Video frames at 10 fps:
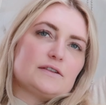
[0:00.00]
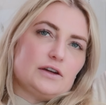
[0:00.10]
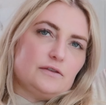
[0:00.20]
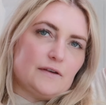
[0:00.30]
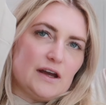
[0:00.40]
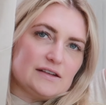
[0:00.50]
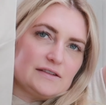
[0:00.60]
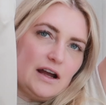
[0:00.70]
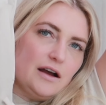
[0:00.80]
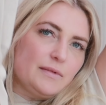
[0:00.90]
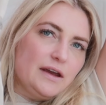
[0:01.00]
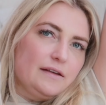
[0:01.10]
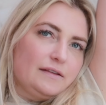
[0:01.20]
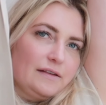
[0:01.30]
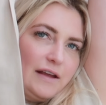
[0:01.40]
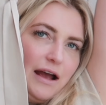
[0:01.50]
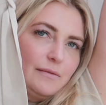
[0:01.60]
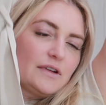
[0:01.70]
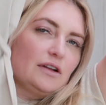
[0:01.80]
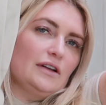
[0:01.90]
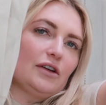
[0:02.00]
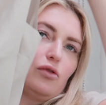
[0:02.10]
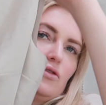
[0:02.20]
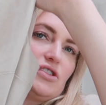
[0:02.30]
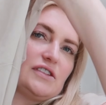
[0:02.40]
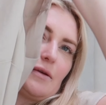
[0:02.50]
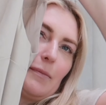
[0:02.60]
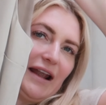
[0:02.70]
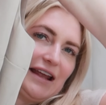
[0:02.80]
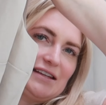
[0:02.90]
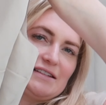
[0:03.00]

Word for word: So first up is this absolutely gorgeous play